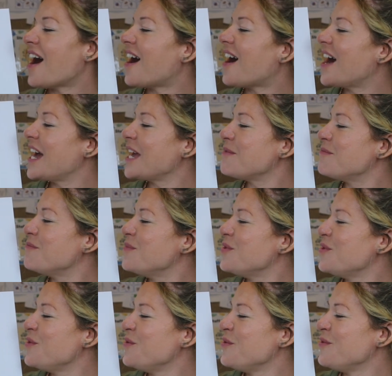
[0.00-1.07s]
I
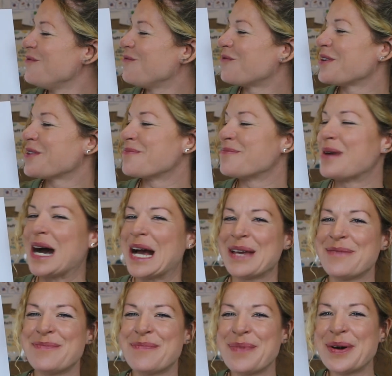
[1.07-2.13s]
move with
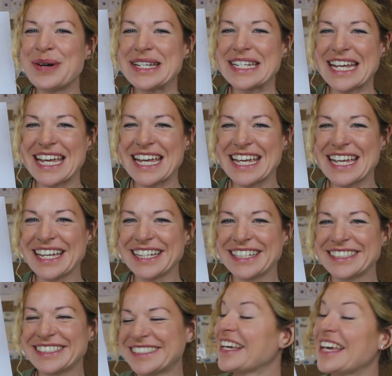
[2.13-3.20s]
my body.
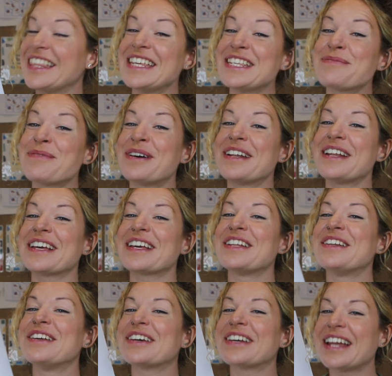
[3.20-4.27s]
And this one can
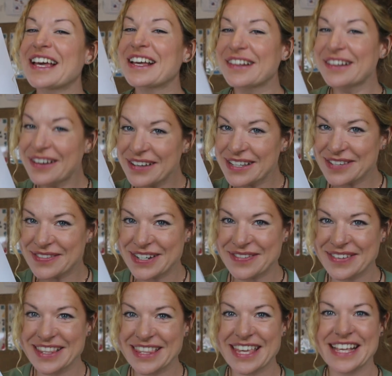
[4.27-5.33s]
look like lots of
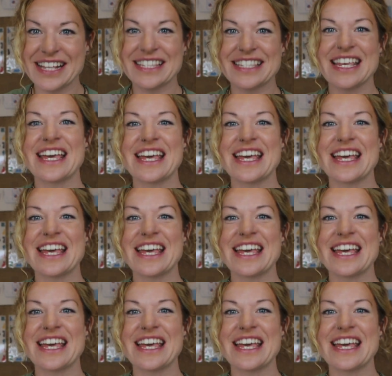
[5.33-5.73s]
different things.